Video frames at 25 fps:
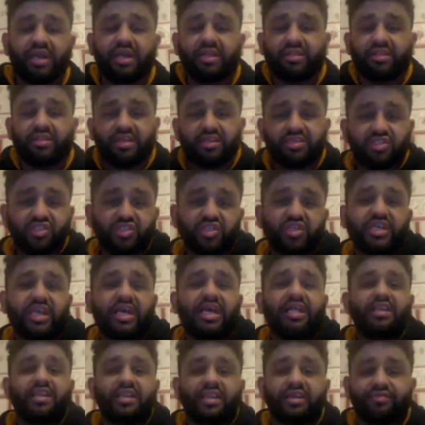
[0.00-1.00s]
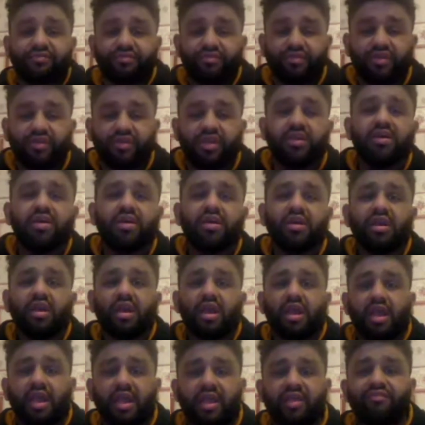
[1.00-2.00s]
I think she can definitely
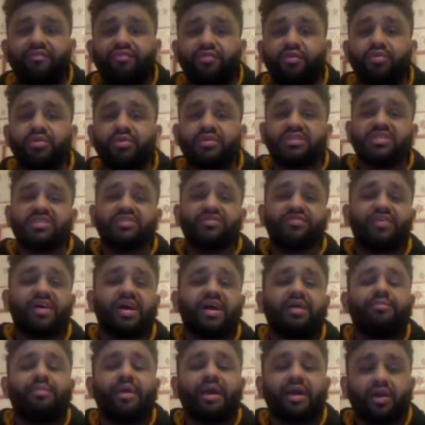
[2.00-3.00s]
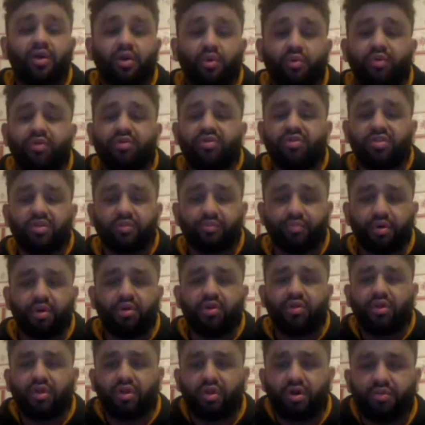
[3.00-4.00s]
influence this fight by going to the
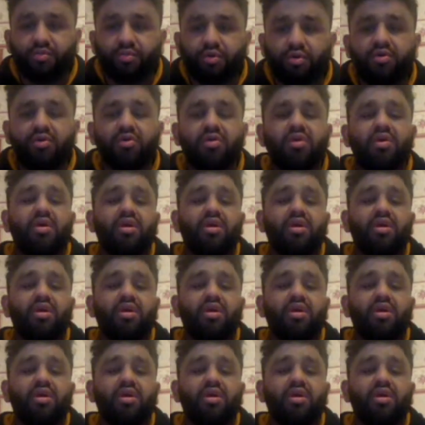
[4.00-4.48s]
body a lot more.